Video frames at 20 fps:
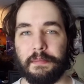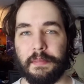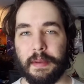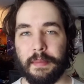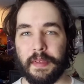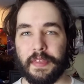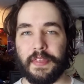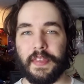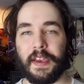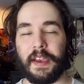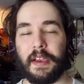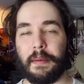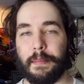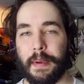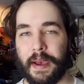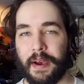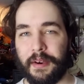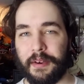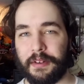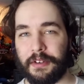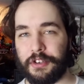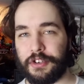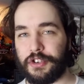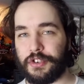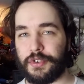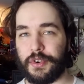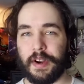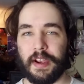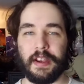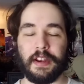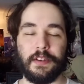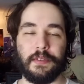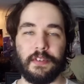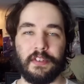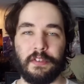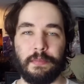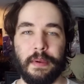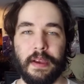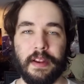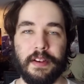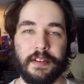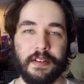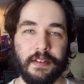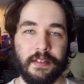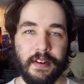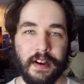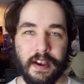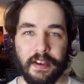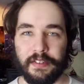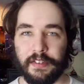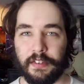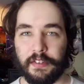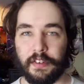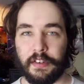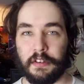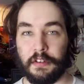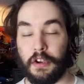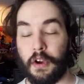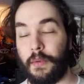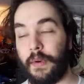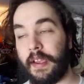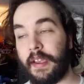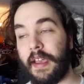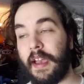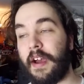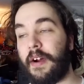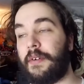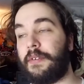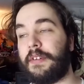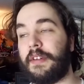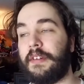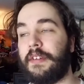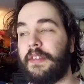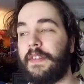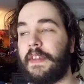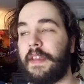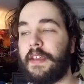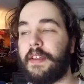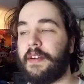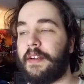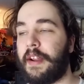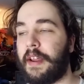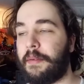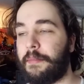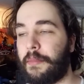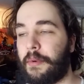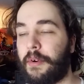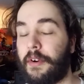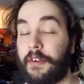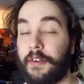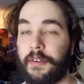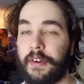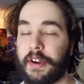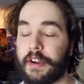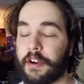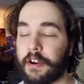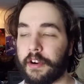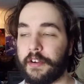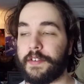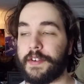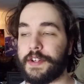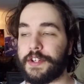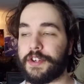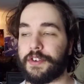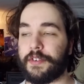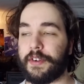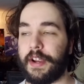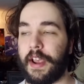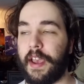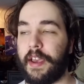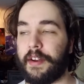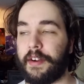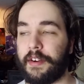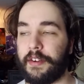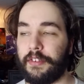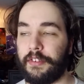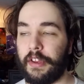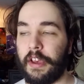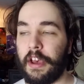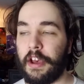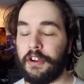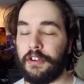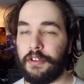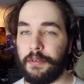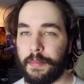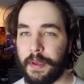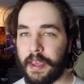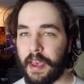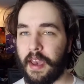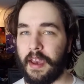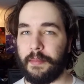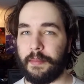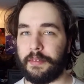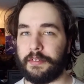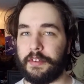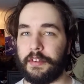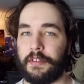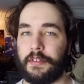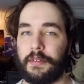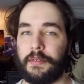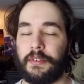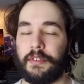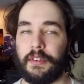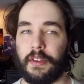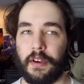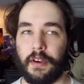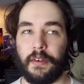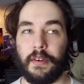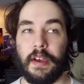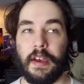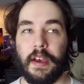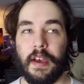Maybe think about trying to expand your horizons and going out into the internet more, or encourage creators to be able to do so.